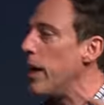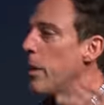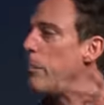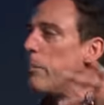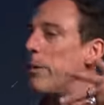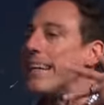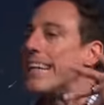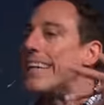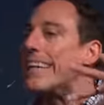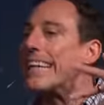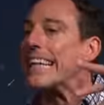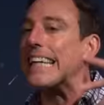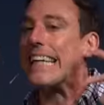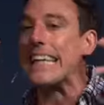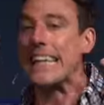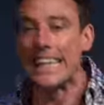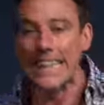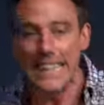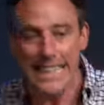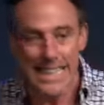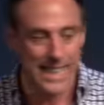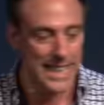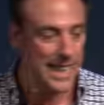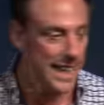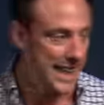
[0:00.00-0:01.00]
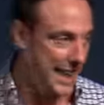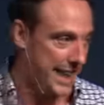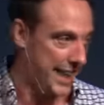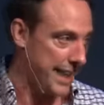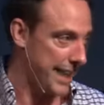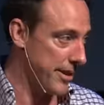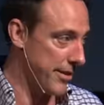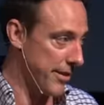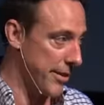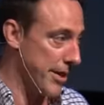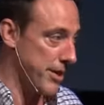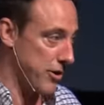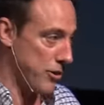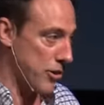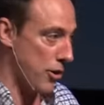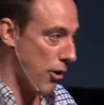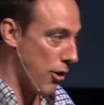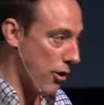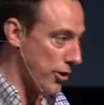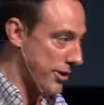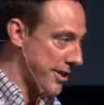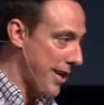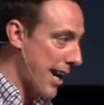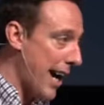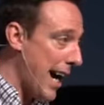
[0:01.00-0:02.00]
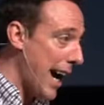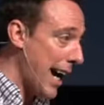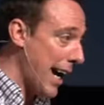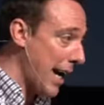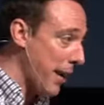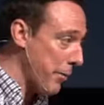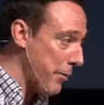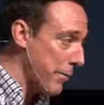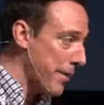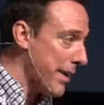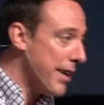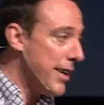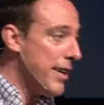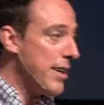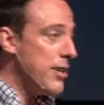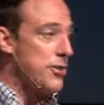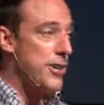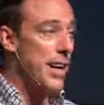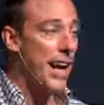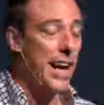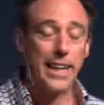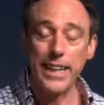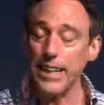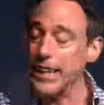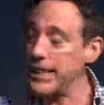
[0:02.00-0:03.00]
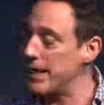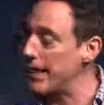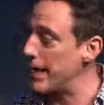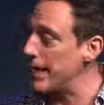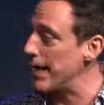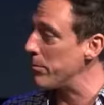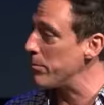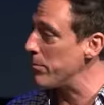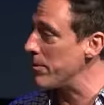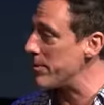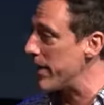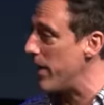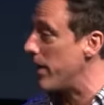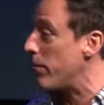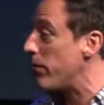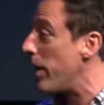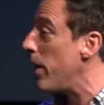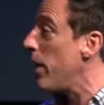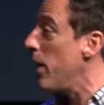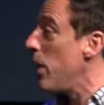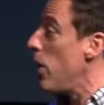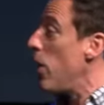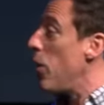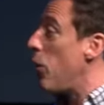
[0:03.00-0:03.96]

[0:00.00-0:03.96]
been listening this whole time to anything I'm saying? Right?